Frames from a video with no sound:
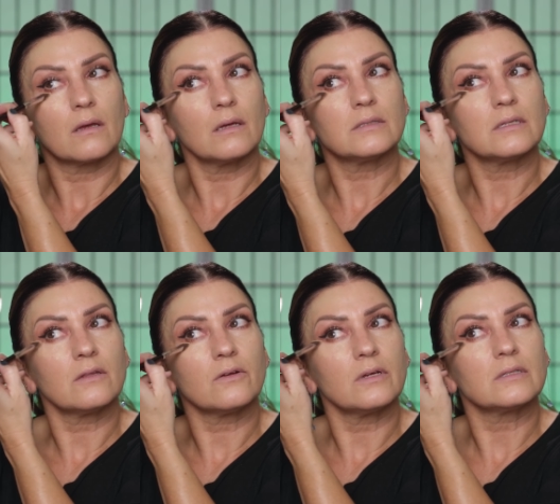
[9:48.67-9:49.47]

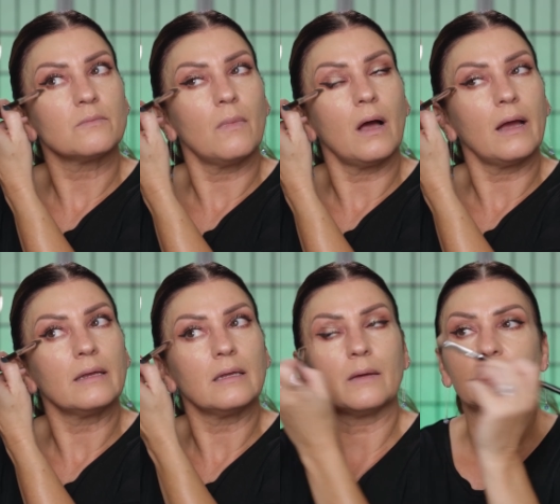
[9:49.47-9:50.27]
concealer is my
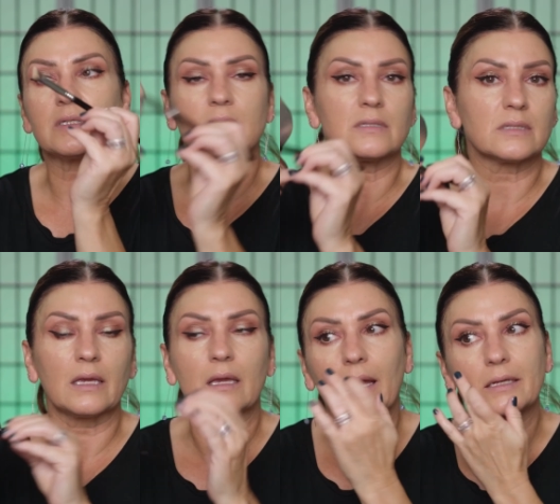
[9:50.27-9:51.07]
nemesis.
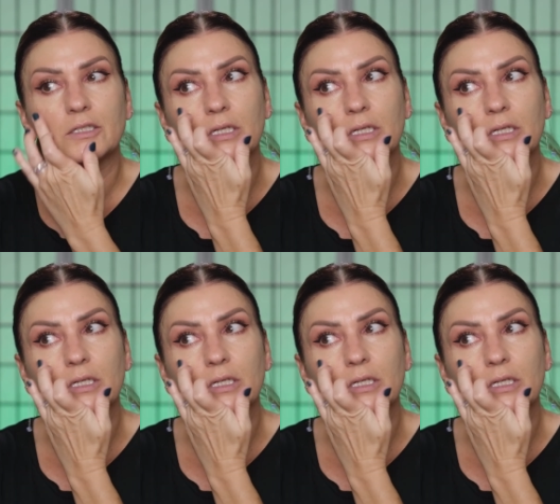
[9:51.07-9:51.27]
Like I